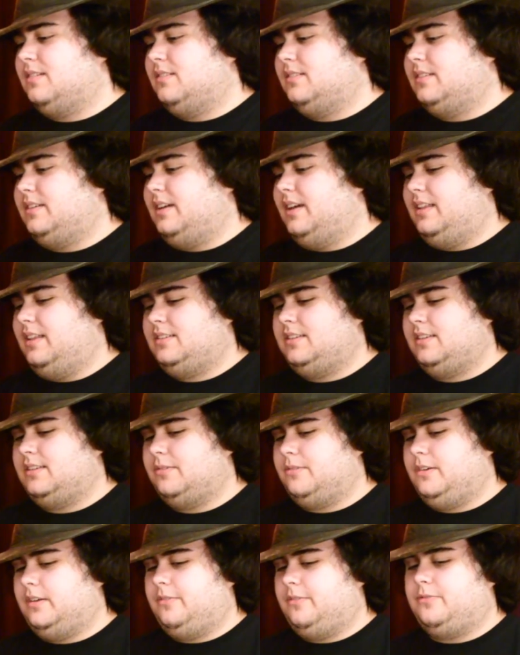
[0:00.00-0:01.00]
So yeah, this is
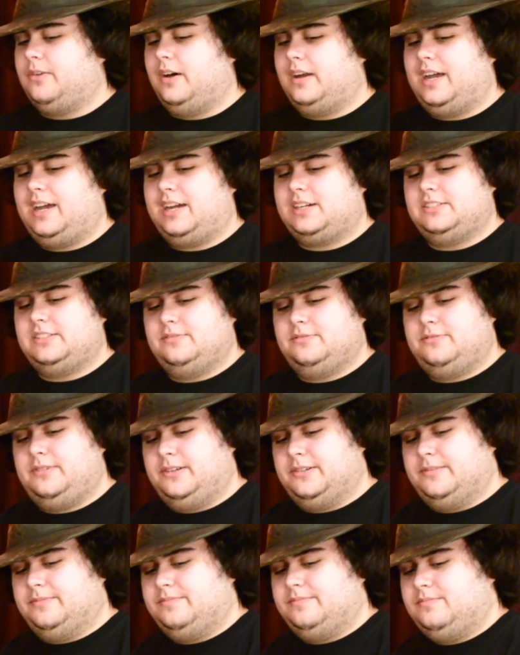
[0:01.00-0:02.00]
a really fun action film.